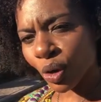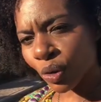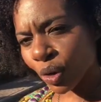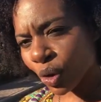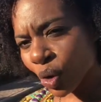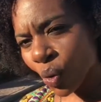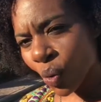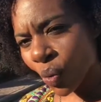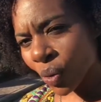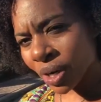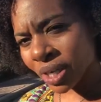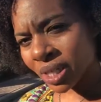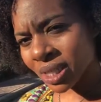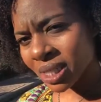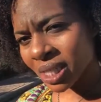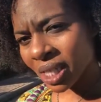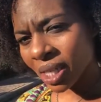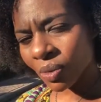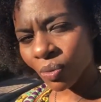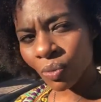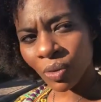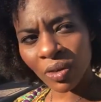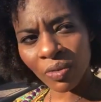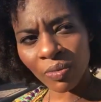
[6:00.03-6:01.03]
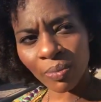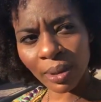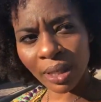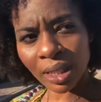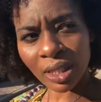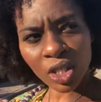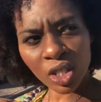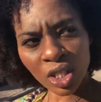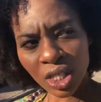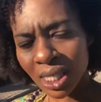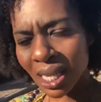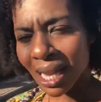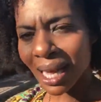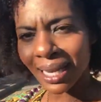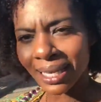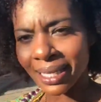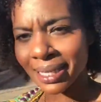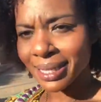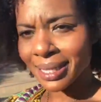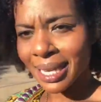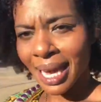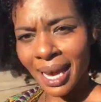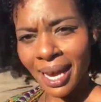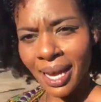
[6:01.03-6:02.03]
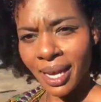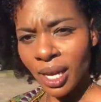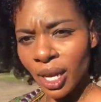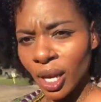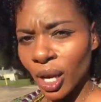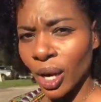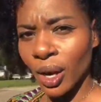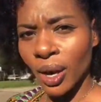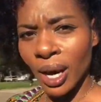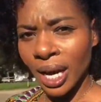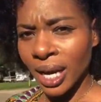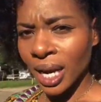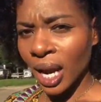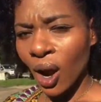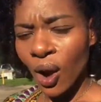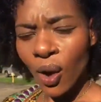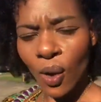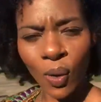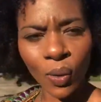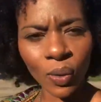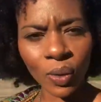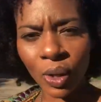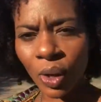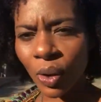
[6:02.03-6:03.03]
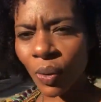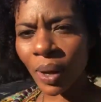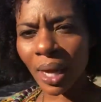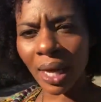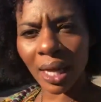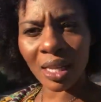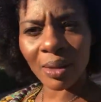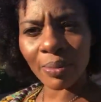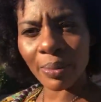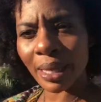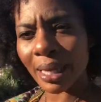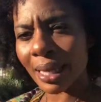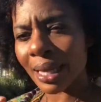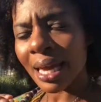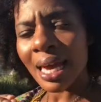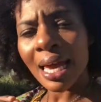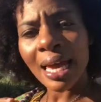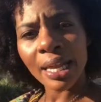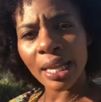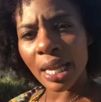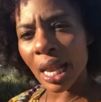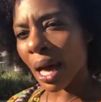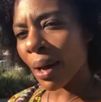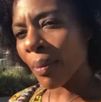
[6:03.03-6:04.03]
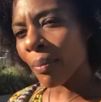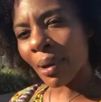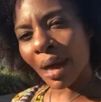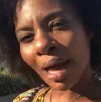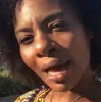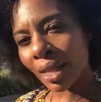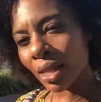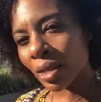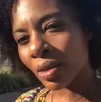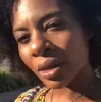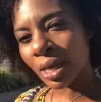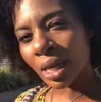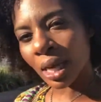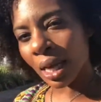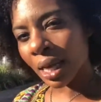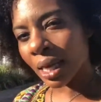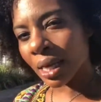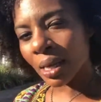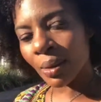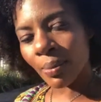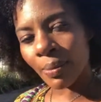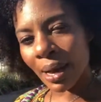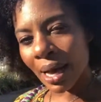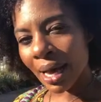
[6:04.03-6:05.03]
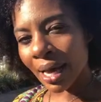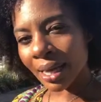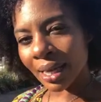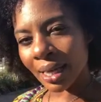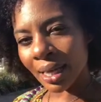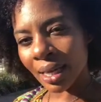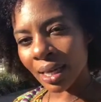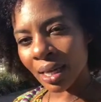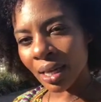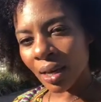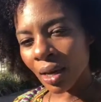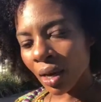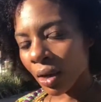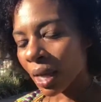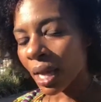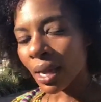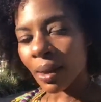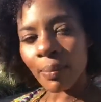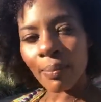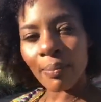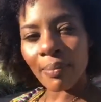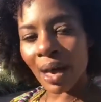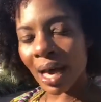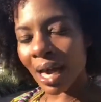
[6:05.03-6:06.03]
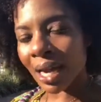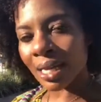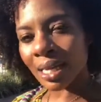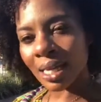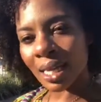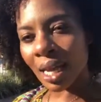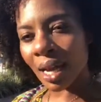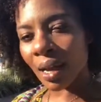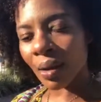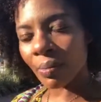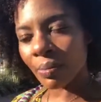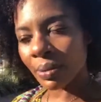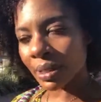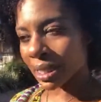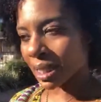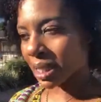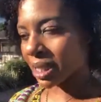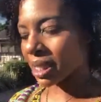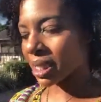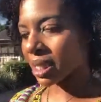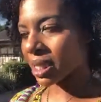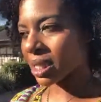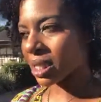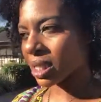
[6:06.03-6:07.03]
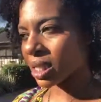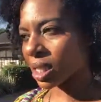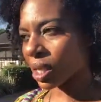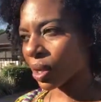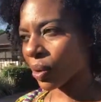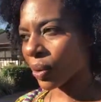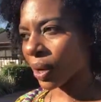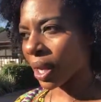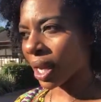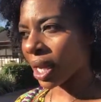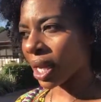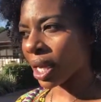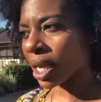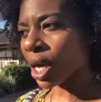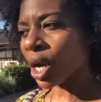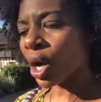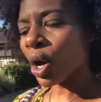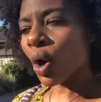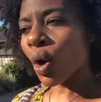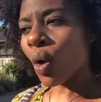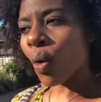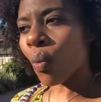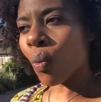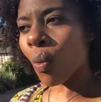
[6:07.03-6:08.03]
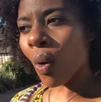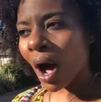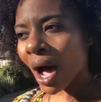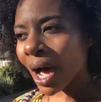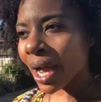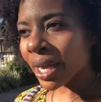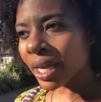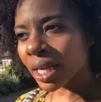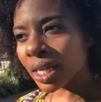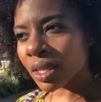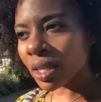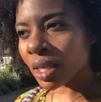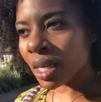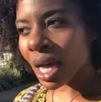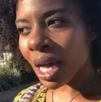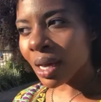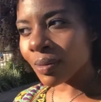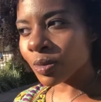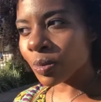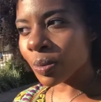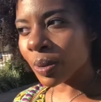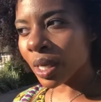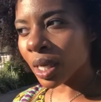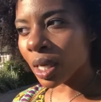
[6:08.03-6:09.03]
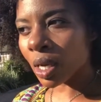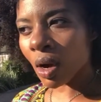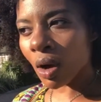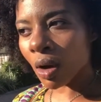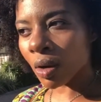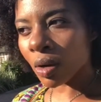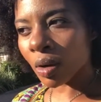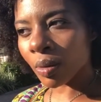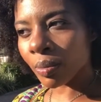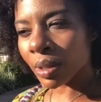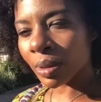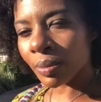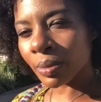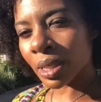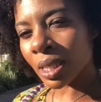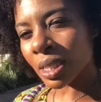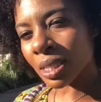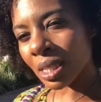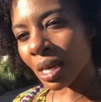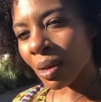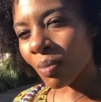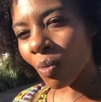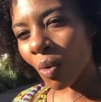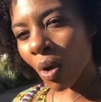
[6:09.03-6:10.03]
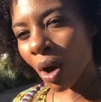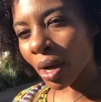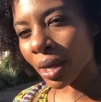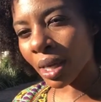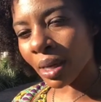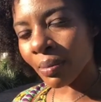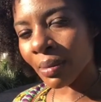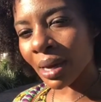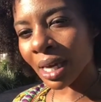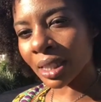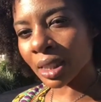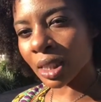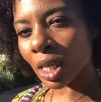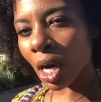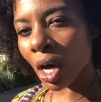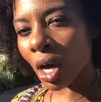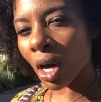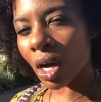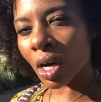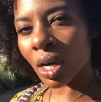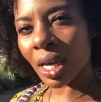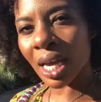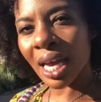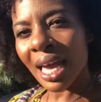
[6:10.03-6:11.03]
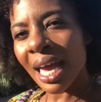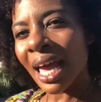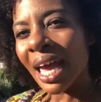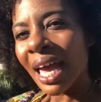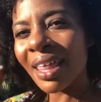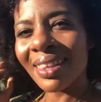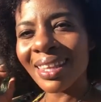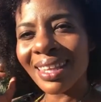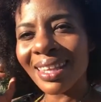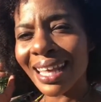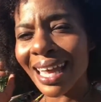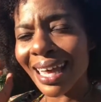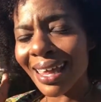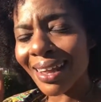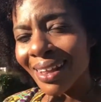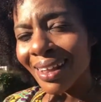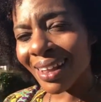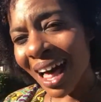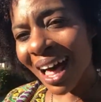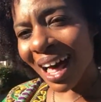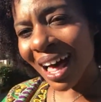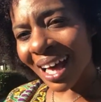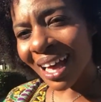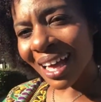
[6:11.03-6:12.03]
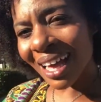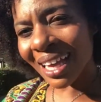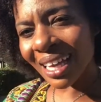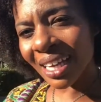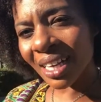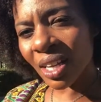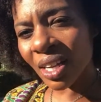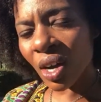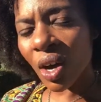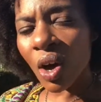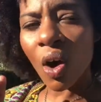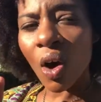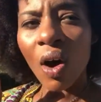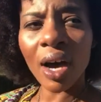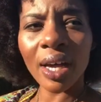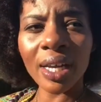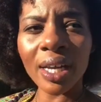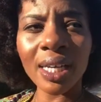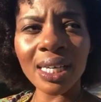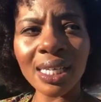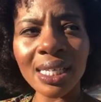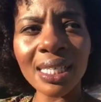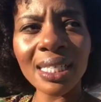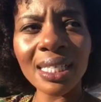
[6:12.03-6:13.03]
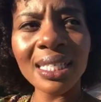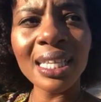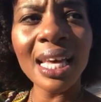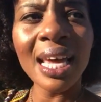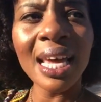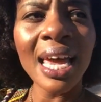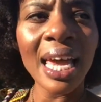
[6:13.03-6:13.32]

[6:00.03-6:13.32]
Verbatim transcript: the quarantine we've been just like staying here in our own little element not bothering anybody okay minding our business okay why are the cops being called on me because I'm walking my dog? And then they lied on us